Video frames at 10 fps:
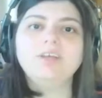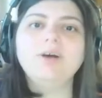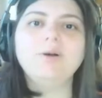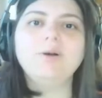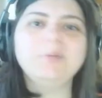
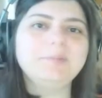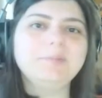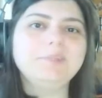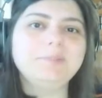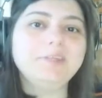Hello
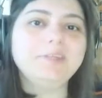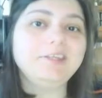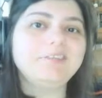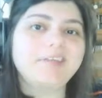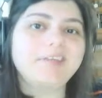
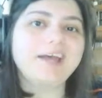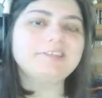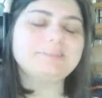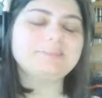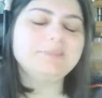MDP,
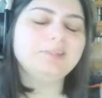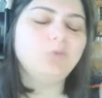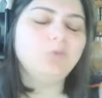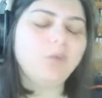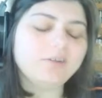that's me,
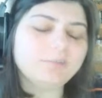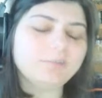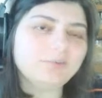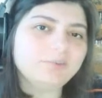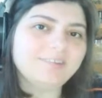and welcome
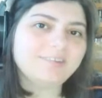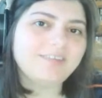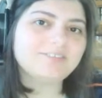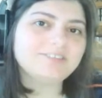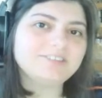to
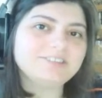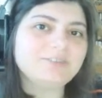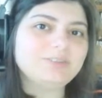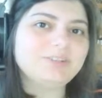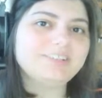another
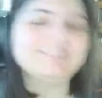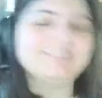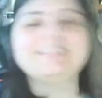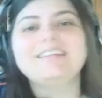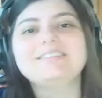tutorial.
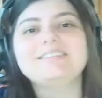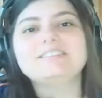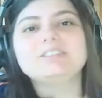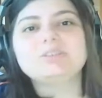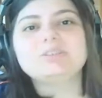In this
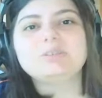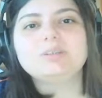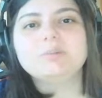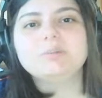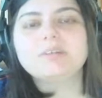tutorial,
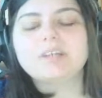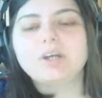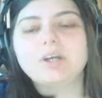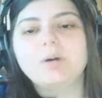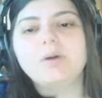we're going to
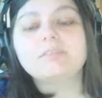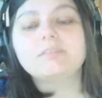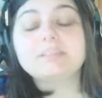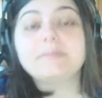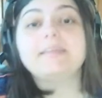go over
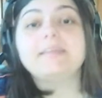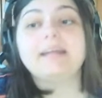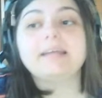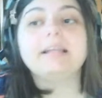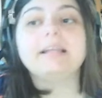something that
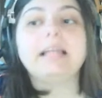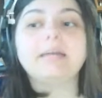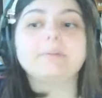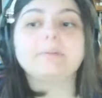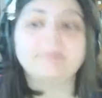I get a lot
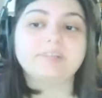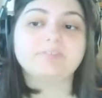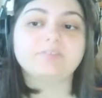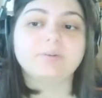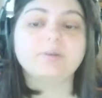of requests
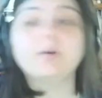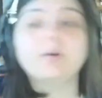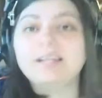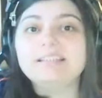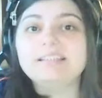for, or
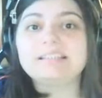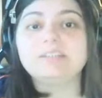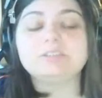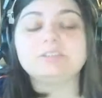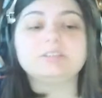at least I
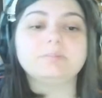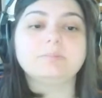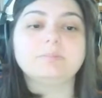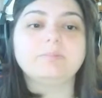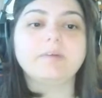used to
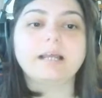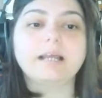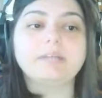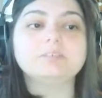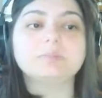before I
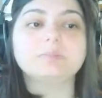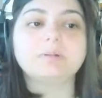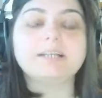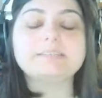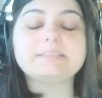closed
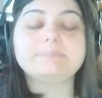requests,